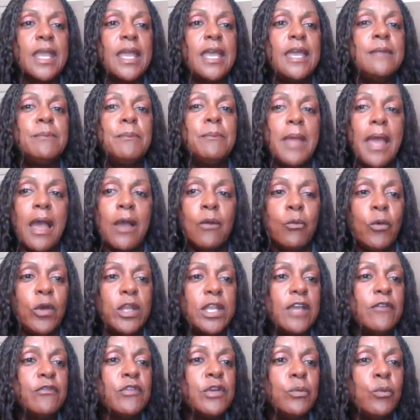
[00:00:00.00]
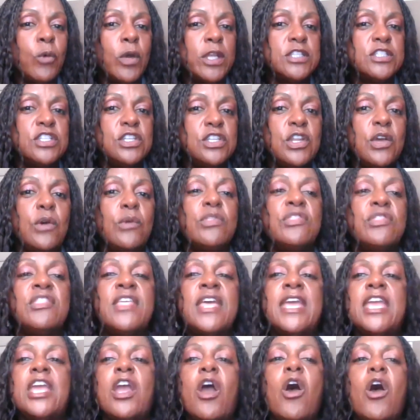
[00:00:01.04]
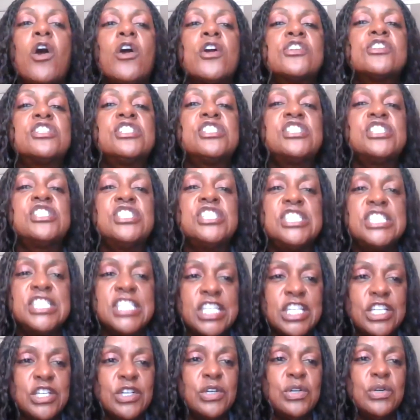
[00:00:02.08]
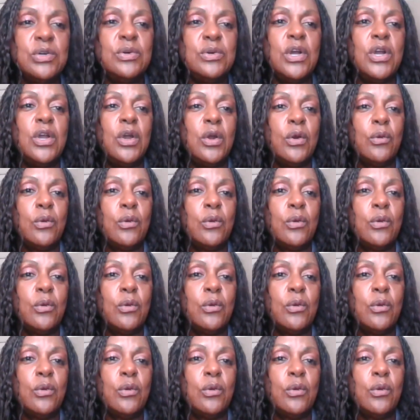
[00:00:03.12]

And I want everyone to know they are still